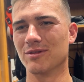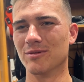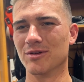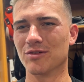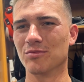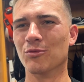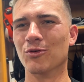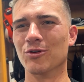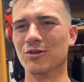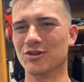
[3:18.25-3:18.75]

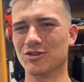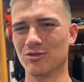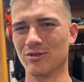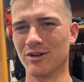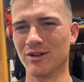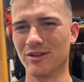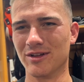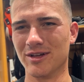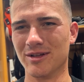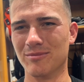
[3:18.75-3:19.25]
There's more
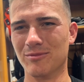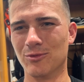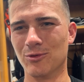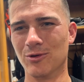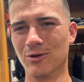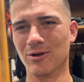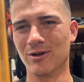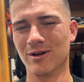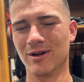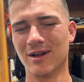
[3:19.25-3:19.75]
adrenaline,
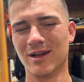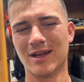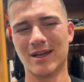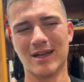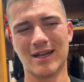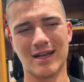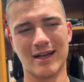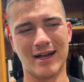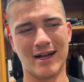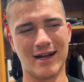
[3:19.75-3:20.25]
more
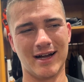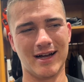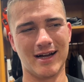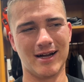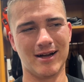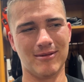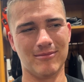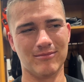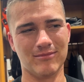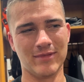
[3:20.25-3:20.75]

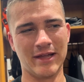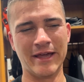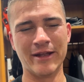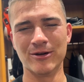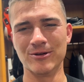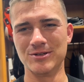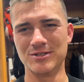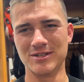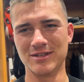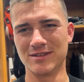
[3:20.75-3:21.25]

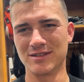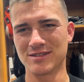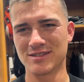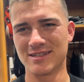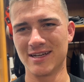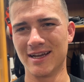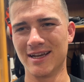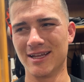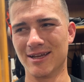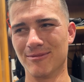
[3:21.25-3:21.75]
energy in the
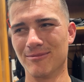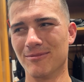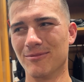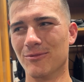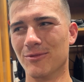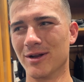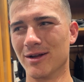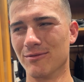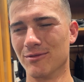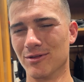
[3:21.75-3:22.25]
stadium
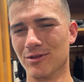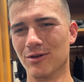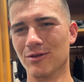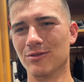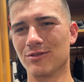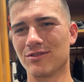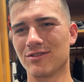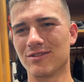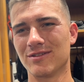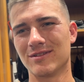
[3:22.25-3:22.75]
whenever
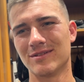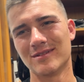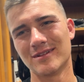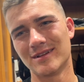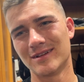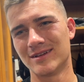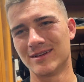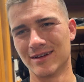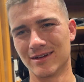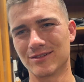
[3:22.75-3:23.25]
those
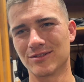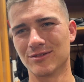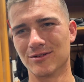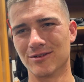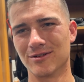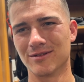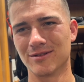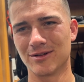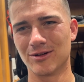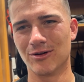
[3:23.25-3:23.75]
kicks
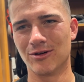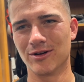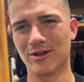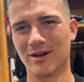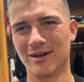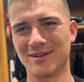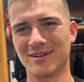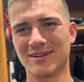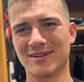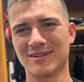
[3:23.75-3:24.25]
are going
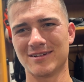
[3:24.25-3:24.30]
on.